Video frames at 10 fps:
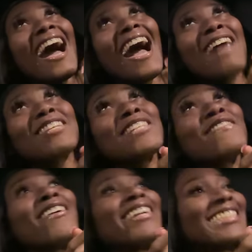I'm just
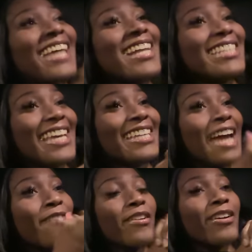very excited.
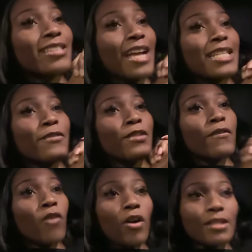I'm very excited for the
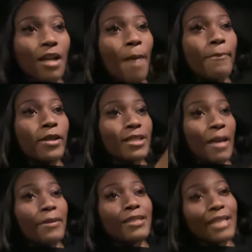vlogs to come, because
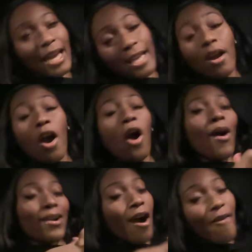I've been saying, oh,
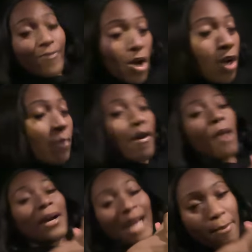I can't vlog
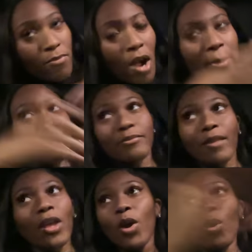without my camera. I mean,
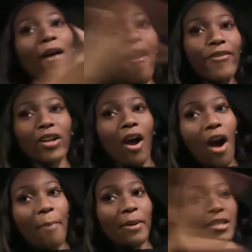without having a
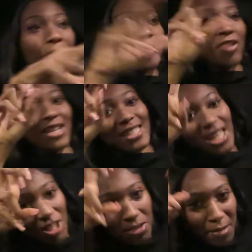car, because of my
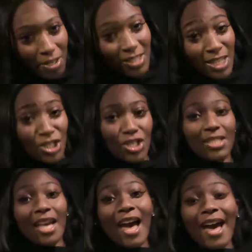transitions.
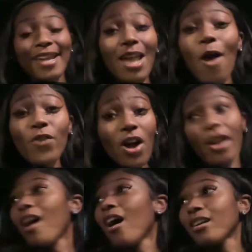Now I've got a
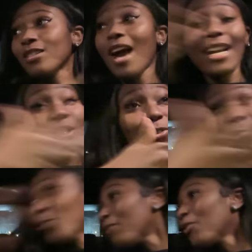car, so I can do
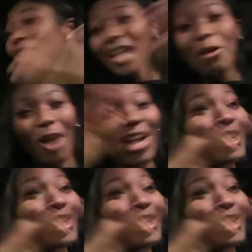all the vlogging.